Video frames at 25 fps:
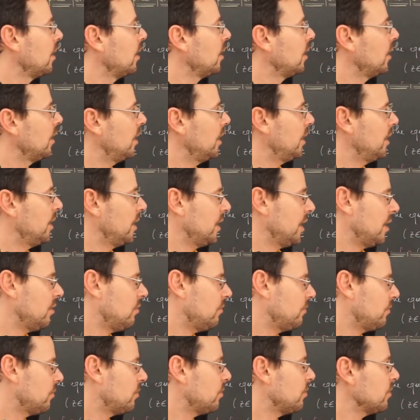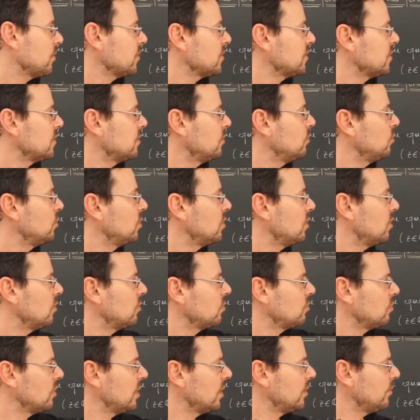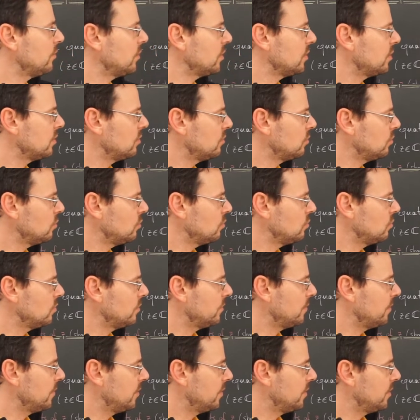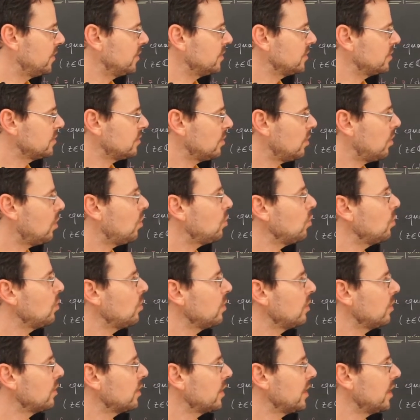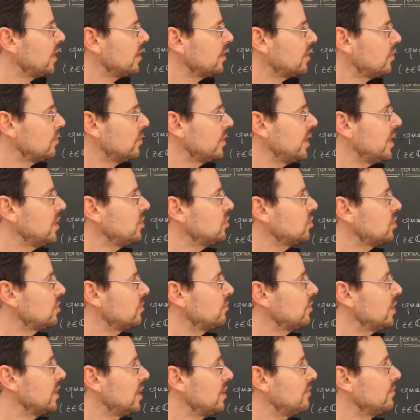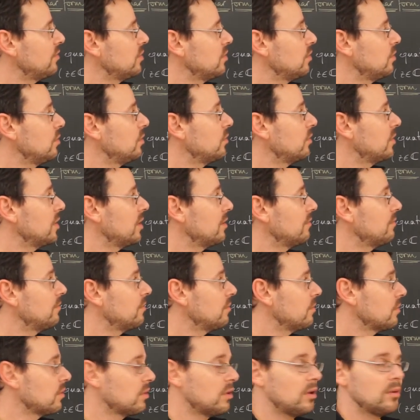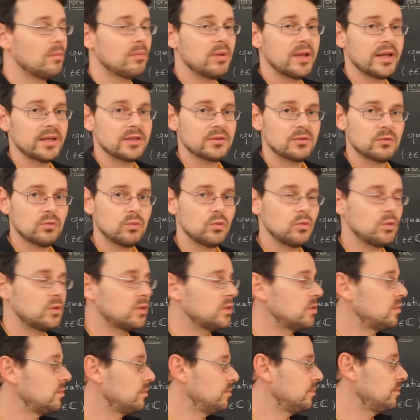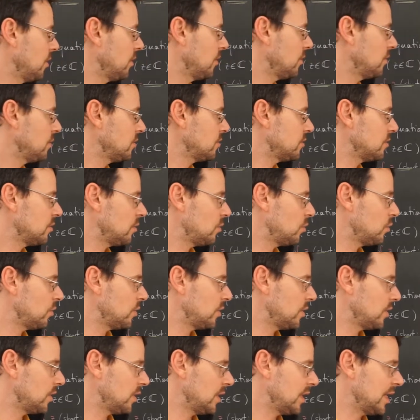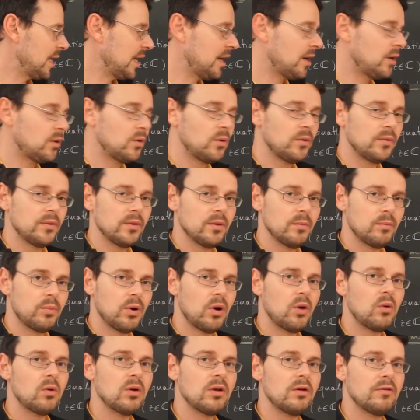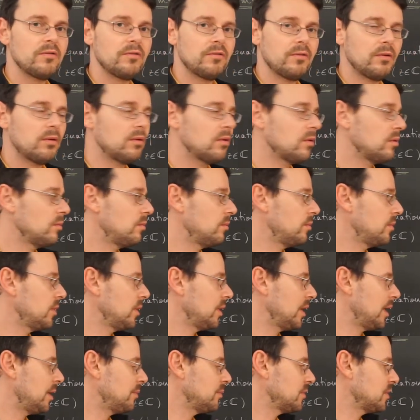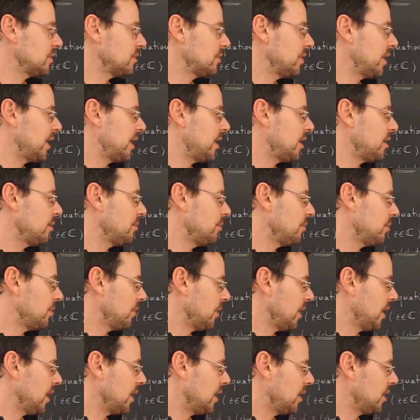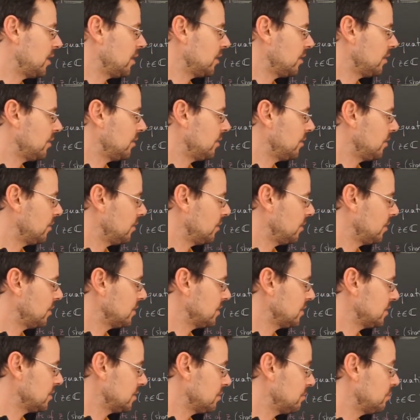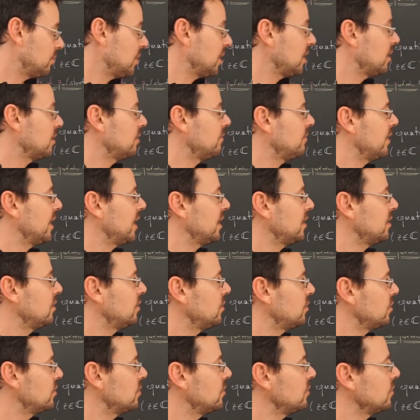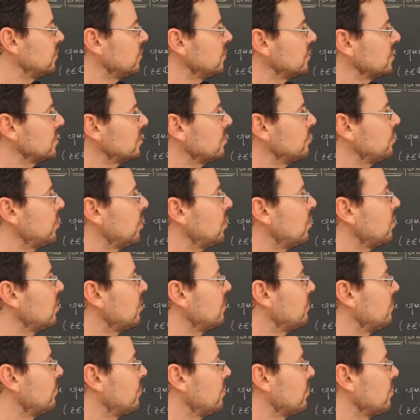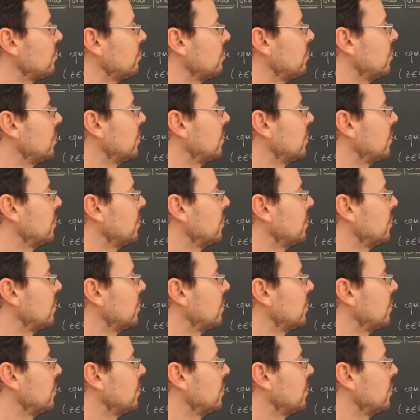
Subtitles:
And now, of course, you don't really want to do this whole calculation whenever you're looking for a complex root. So now the polar form comes to help, and this is a big advantage to use the polar form.